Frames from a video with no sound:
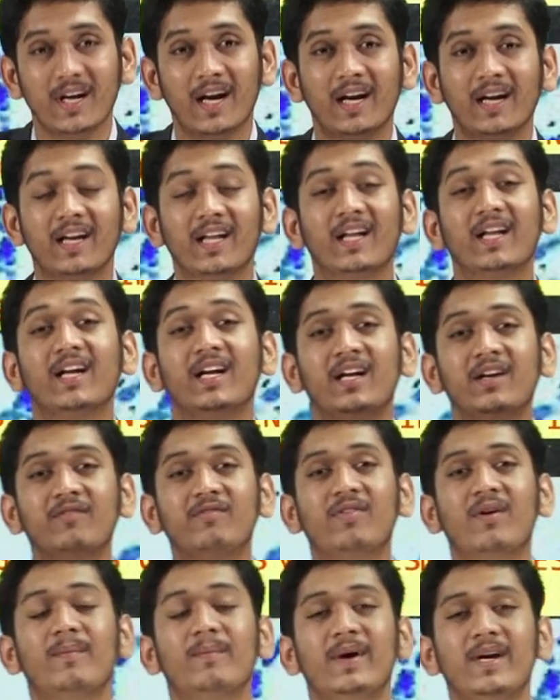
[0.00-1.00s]
under
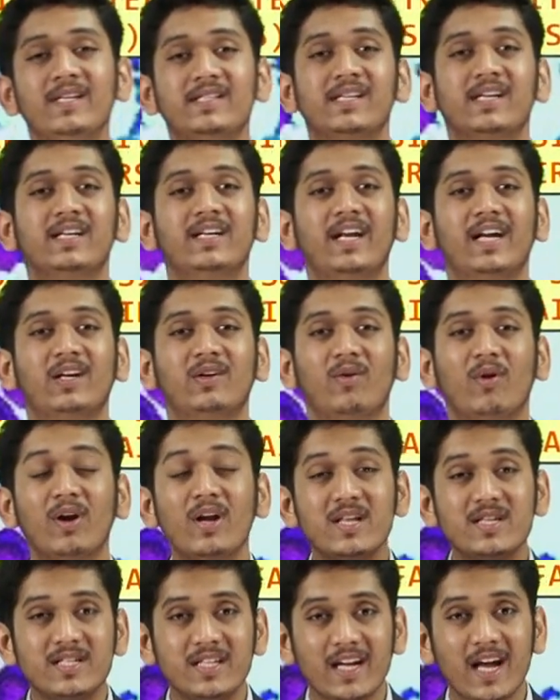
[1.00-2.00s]
Information
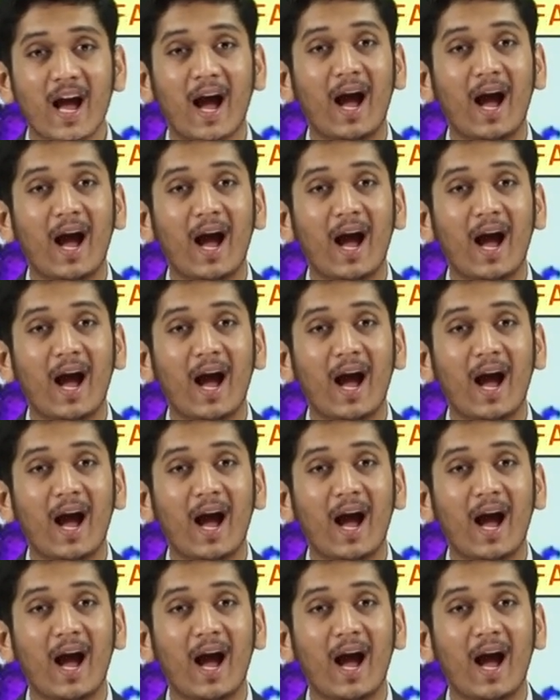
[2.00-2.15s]
Technology